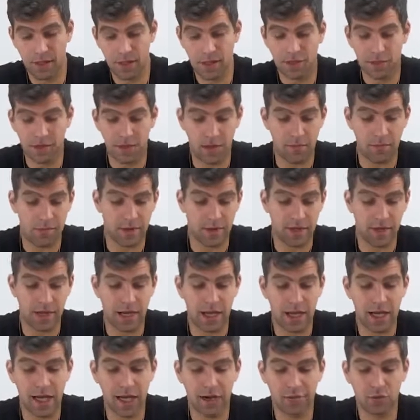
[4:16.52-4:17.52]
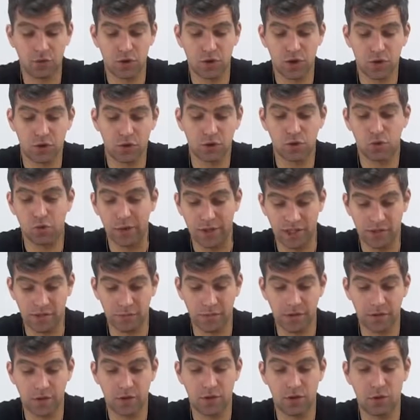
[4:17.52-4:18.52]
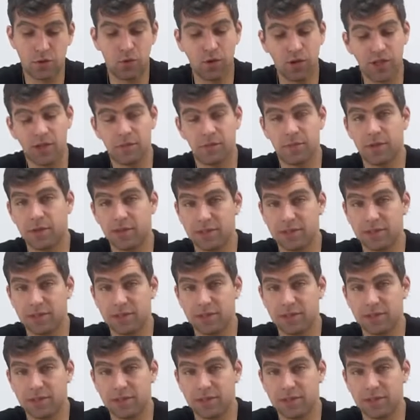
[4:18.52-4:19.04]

Simply, I have to go to WISP. WISP,